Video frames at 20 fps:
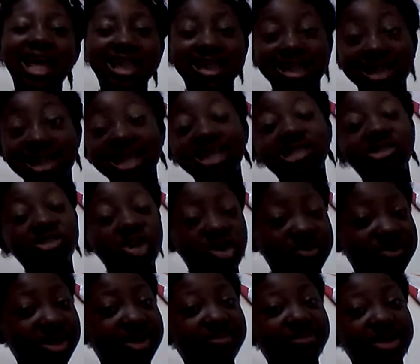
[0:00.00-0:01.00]
and they
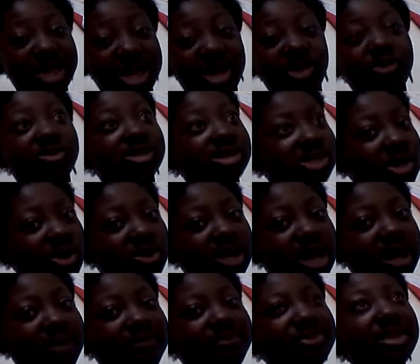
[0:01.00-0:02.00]
saw me playing with
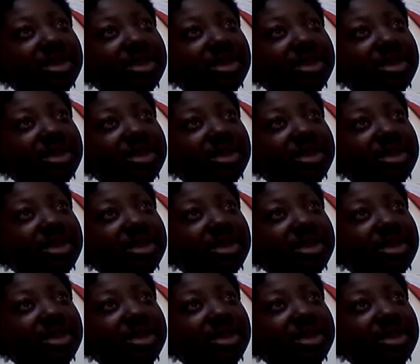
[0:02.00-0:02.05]
Zoda.